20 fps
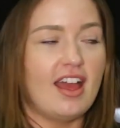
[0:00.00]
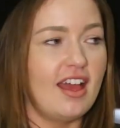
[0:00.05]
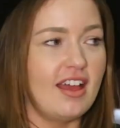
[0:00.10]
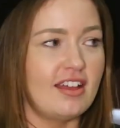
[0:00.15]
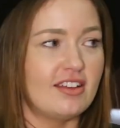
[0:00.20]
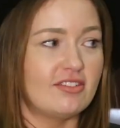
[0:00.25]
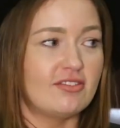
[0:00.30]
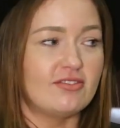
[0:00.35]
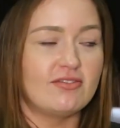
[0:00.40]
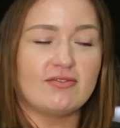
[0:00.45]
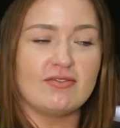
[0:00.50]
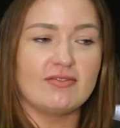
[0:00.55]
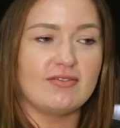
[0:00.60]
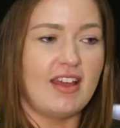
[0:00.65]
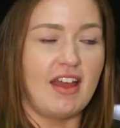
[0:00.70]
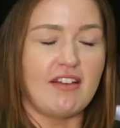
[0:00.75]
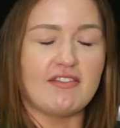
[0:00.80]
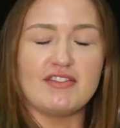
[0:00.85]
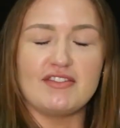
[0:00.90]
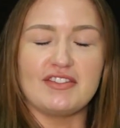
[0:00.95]
and
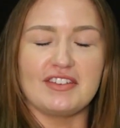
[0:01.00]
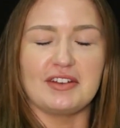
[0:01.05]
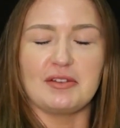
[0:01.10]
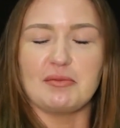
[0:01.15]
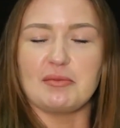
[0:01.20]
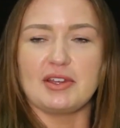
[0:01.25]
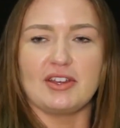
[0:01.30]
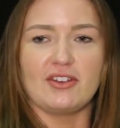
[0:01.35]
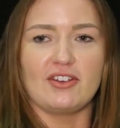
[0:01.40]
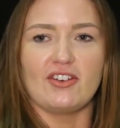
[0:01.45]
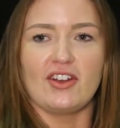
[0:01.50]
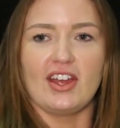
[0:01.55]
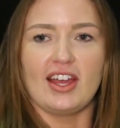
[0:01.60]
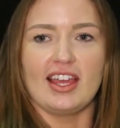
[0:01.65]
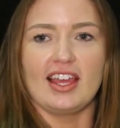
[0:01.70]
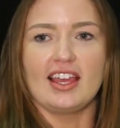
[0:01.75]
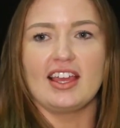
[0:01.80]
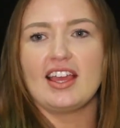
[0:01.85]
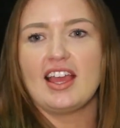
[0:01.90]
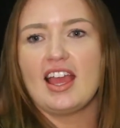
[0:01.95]
everything will be all
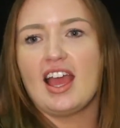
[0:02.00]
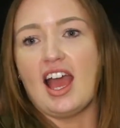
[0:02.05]
right.